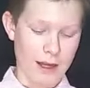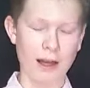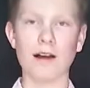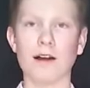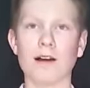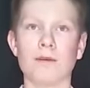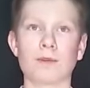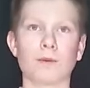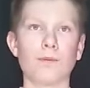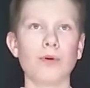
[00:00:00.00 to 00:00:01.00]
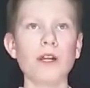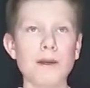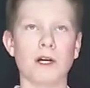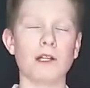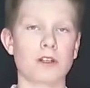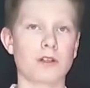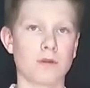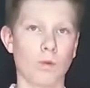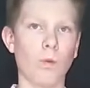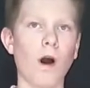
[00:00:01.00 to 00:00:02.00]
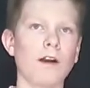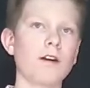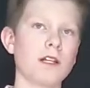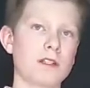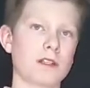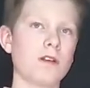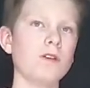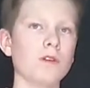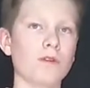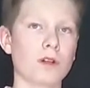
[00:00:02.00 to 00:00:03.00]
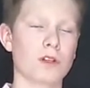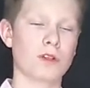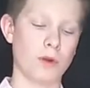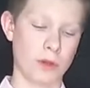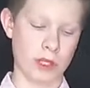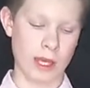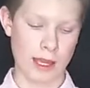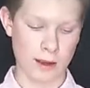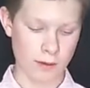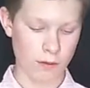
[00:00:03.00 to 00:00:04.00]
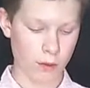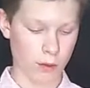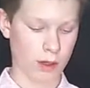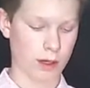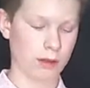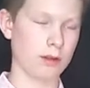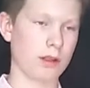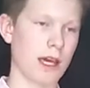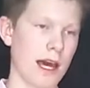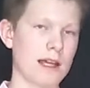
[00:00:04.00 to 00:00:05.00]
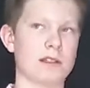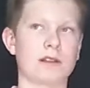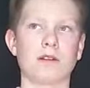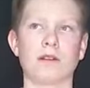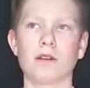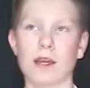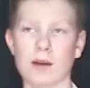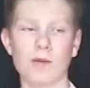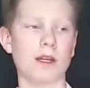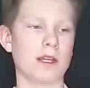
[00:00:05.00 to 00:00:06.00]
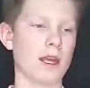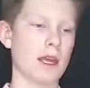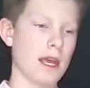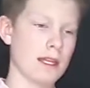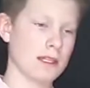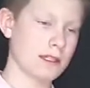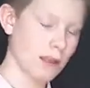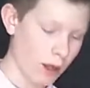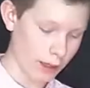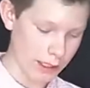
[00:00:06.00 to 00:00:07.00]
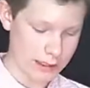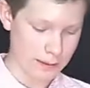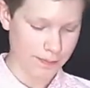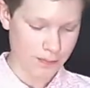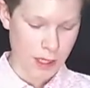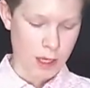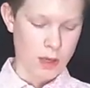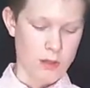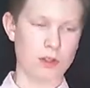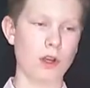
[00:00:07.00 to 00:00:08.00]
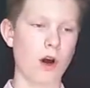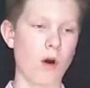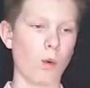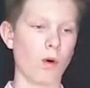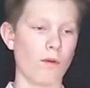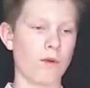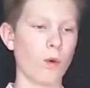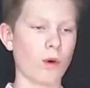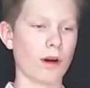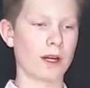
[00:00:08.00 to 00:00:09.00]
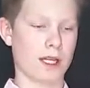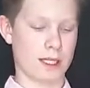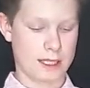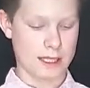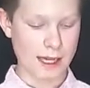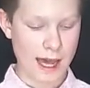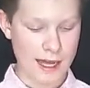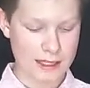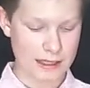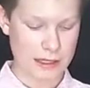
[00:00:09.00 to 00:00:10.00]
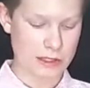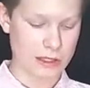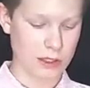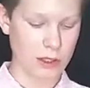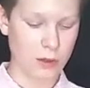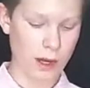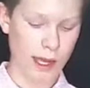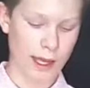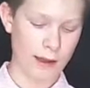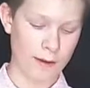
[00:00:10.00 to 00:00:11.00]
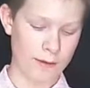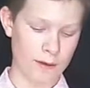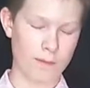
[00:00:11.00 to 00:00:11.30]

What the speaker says: So pretty much, water is the universal thing for gas, liquid, and solids. So for gases, you have,